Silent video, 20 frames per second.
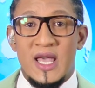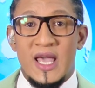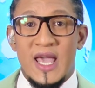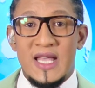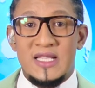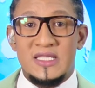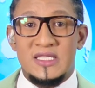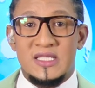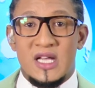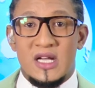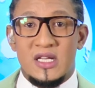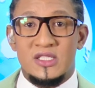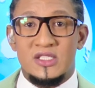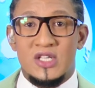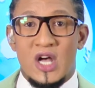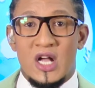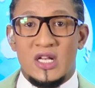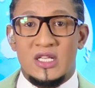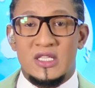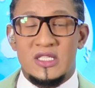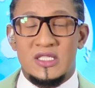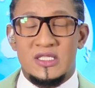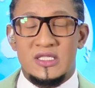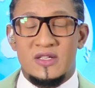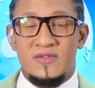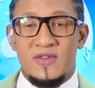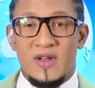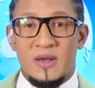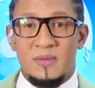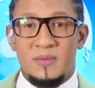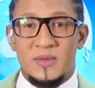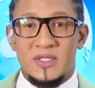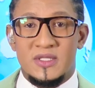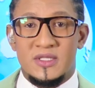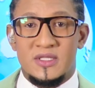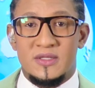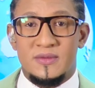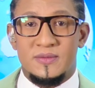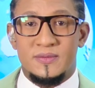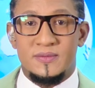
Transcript: insights on this development.